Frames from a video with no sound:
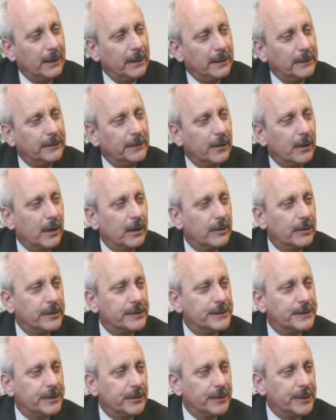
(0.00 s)
There are a
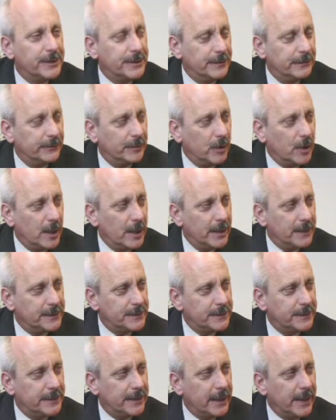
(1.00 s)
series of
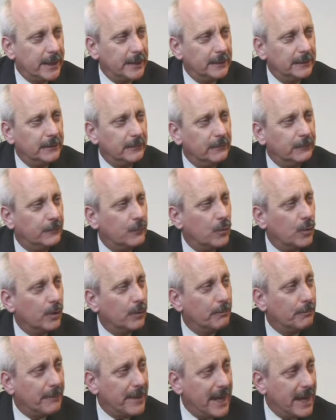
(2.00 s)
laws that, for
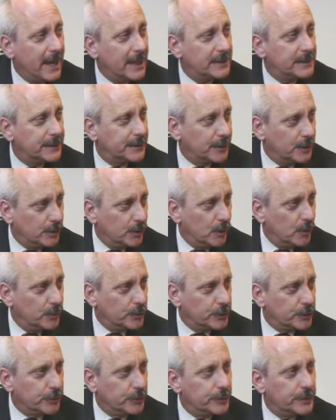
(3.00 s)
mass
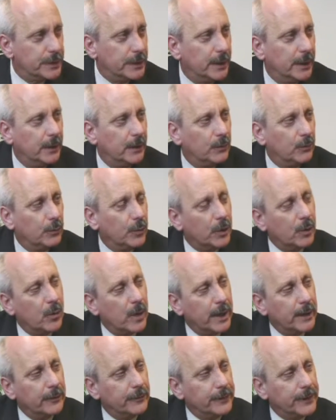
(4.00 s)
closures,
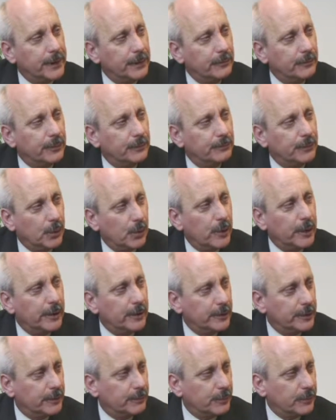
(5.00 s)
require the
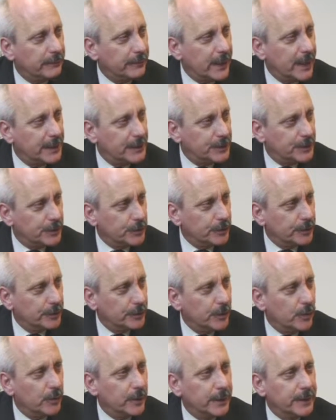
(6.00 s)
employer to provide
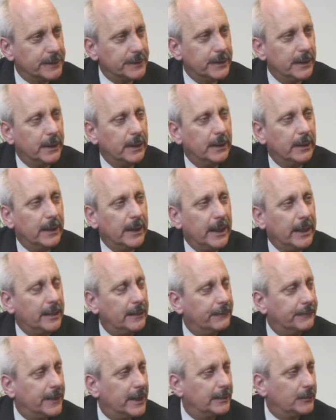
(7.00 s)
certain notice, and
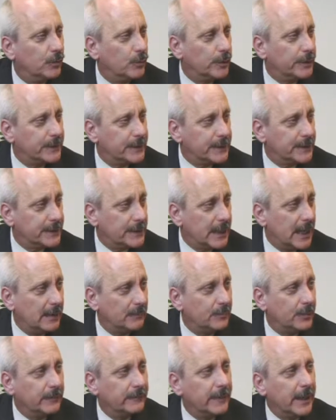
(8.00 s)
if that notice is
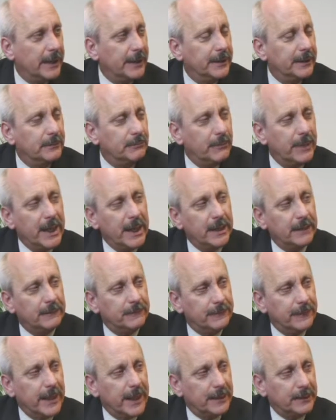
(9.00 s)
not provided, may in
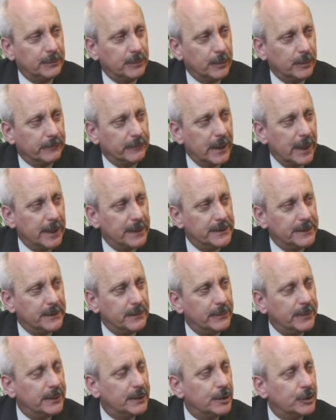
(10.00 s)
fact provide
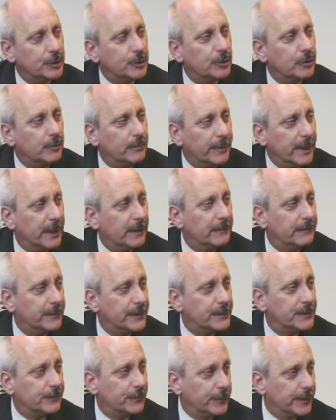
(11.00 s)
some additional
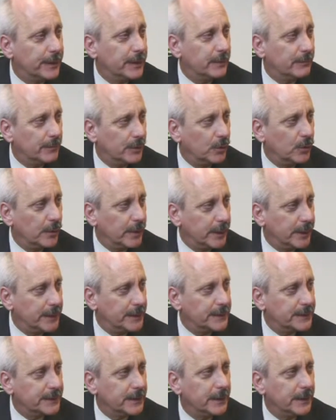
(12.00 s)
benefits for the employees.